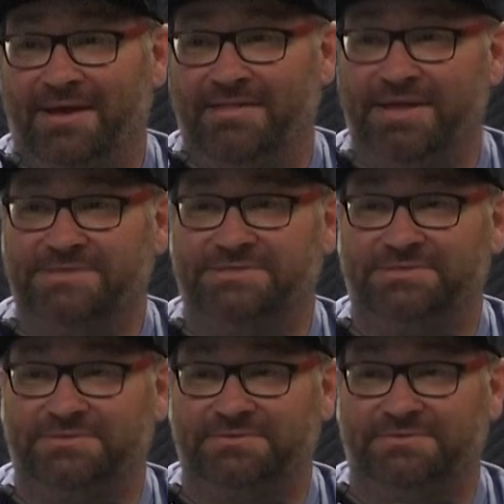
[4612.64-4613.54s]
And
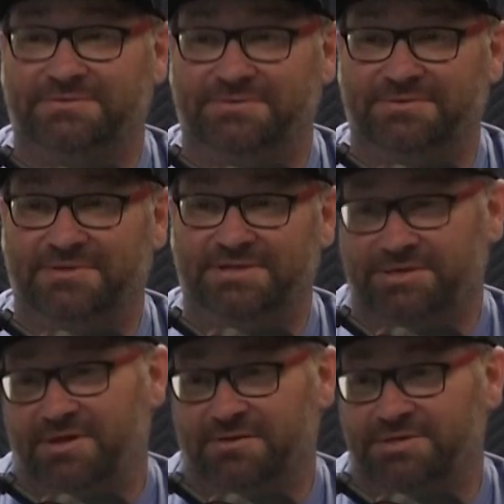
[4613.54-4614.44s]
that's
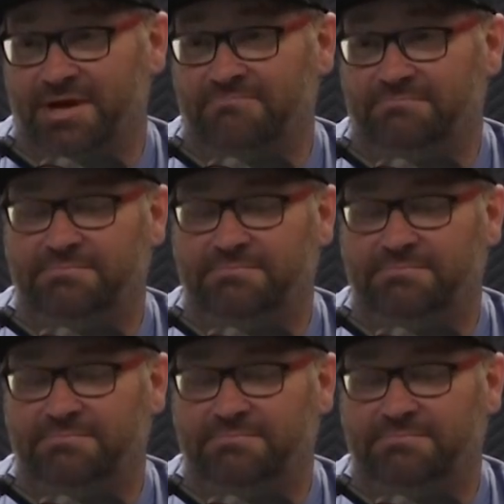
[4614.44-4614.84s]
a long time.